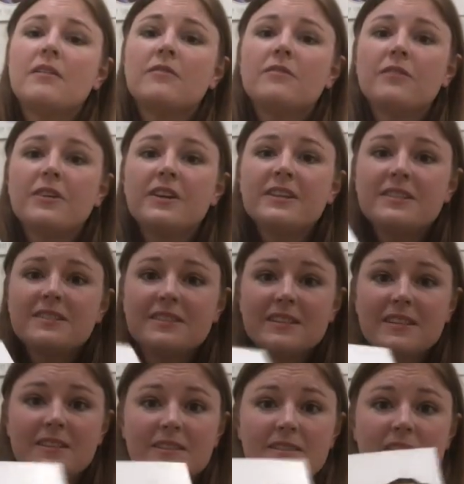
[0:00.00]
For
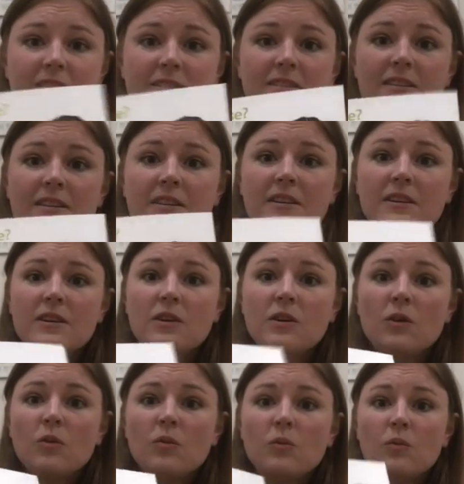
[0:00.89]
instance,
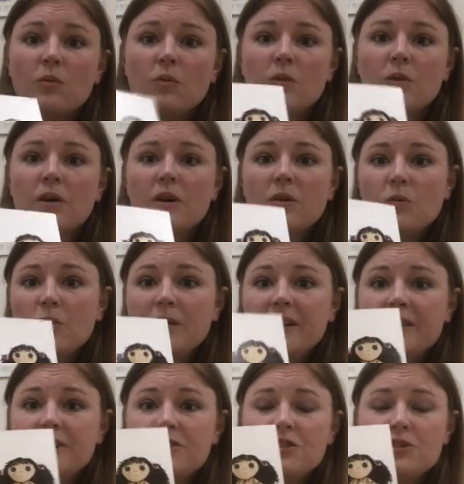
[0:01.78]
we
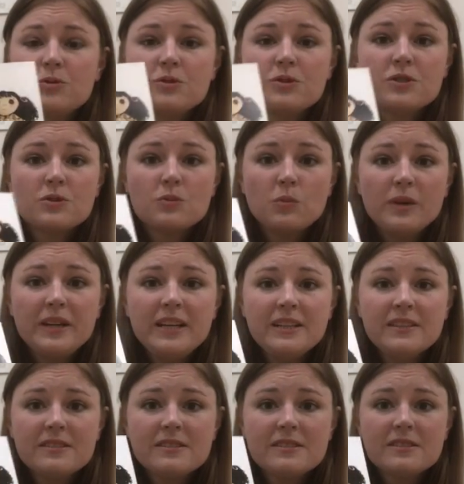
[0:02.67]
could choose
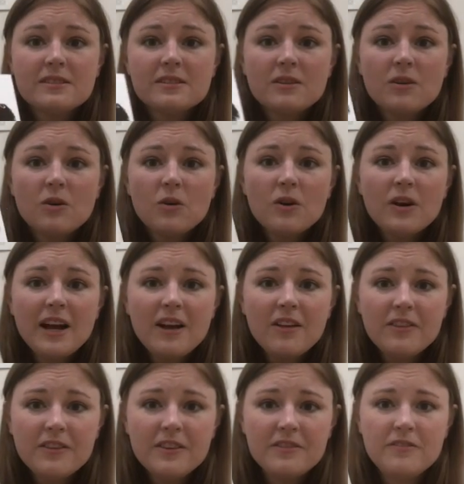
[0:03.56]
sweets or
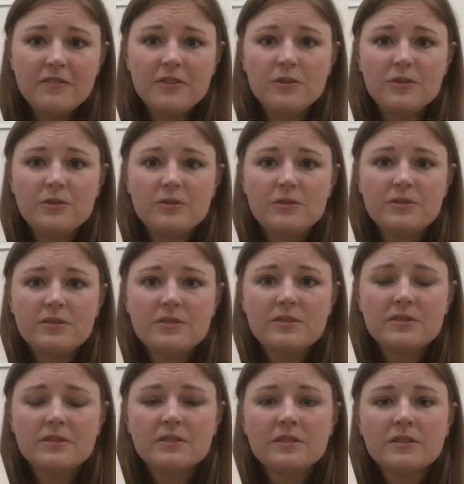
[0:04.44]
healthy
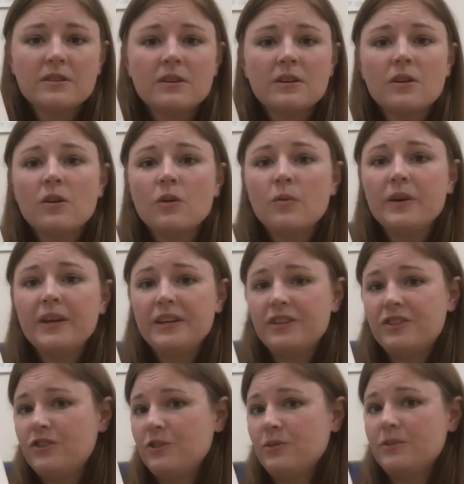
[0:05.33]
foods. We
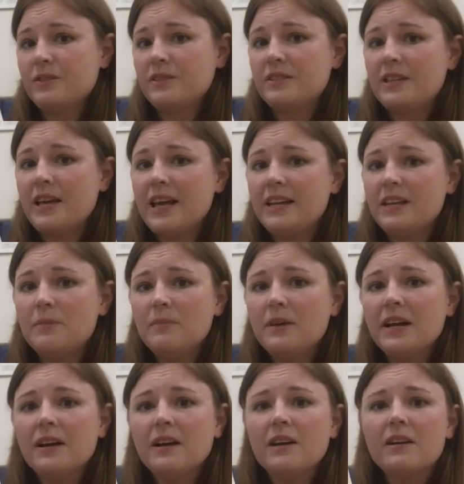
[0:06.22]
could choose a teddy
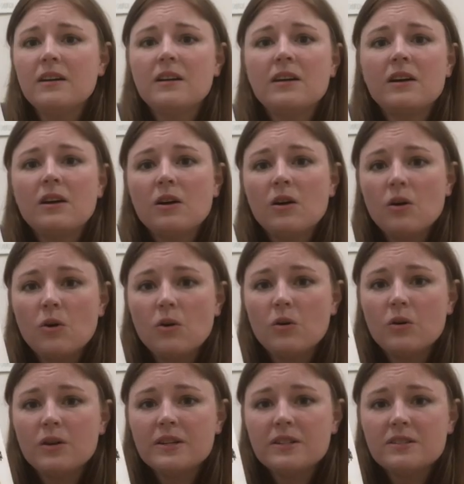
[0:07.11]
bear
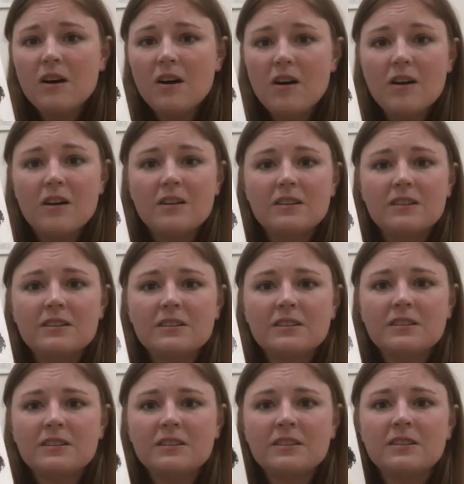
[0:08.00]
or a doll.
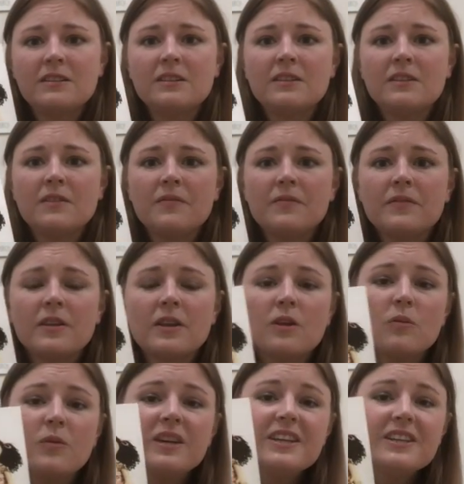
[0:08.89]

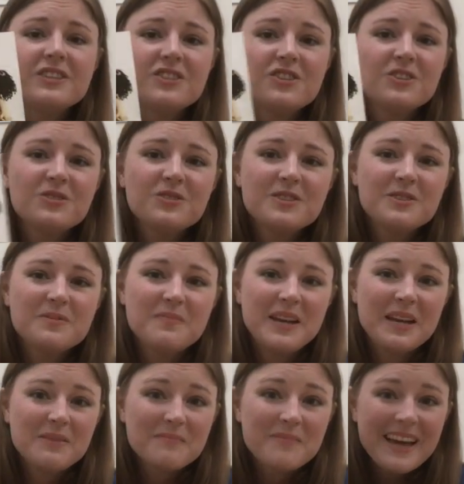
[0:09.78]
We can choose to
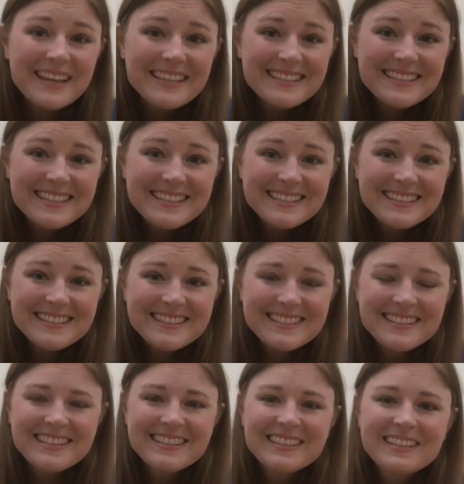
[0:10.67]
make messes.
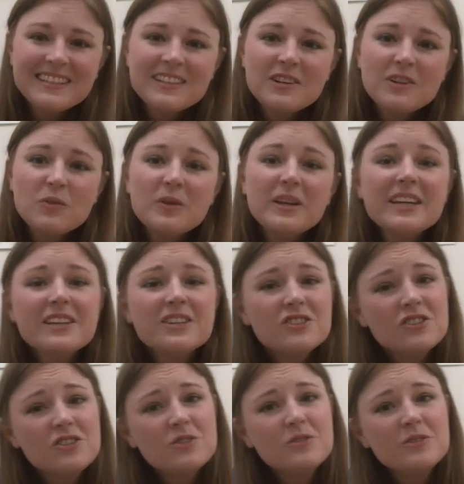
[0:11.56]
We can
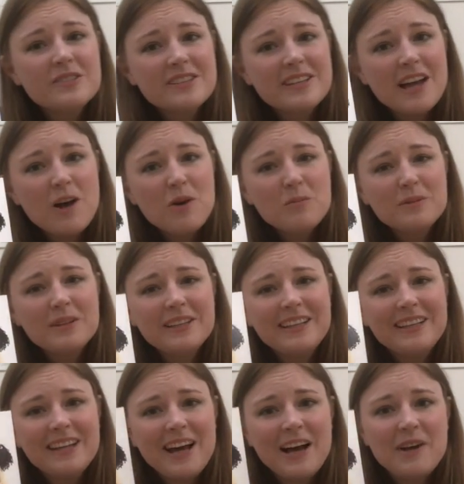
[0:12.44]
choose to help
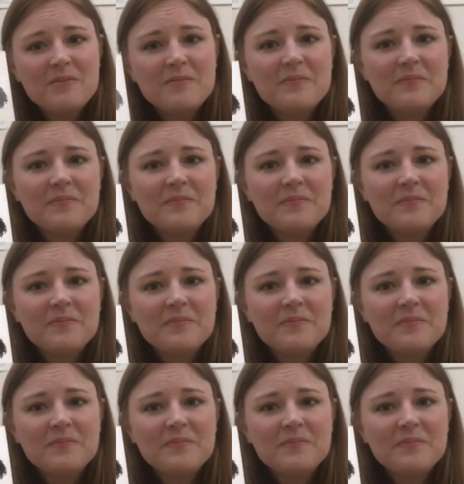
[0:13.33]
clean up.